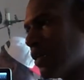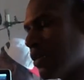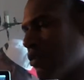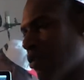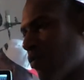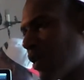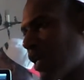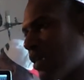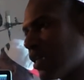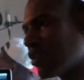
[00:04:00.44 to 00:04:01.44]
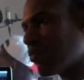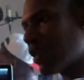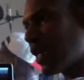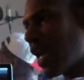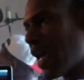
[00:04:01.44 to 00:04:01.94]
you know we ain't just
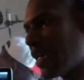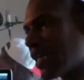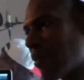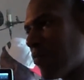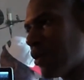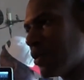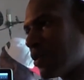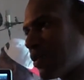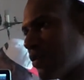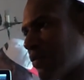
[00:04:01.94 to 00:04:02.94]
really had that much,